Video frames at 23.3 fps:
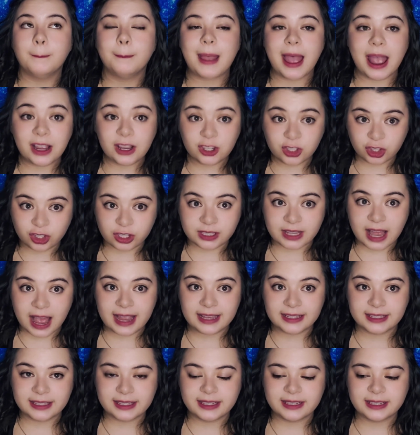
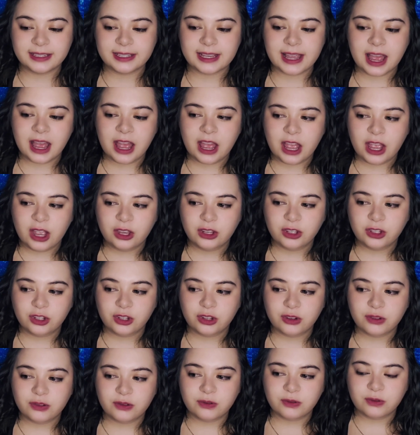exercises
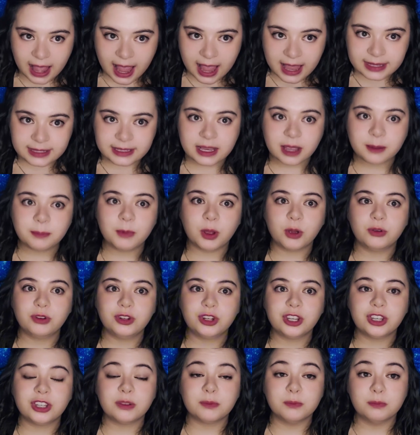to let
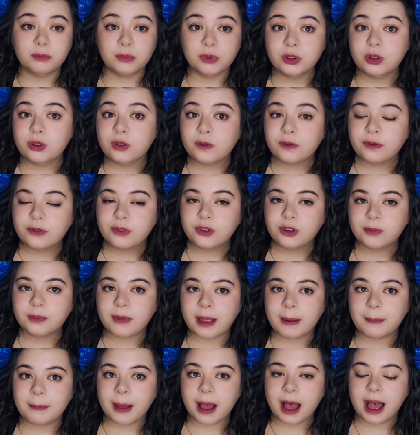emotions move through
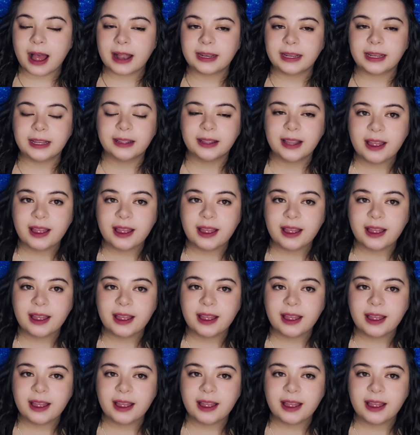my body,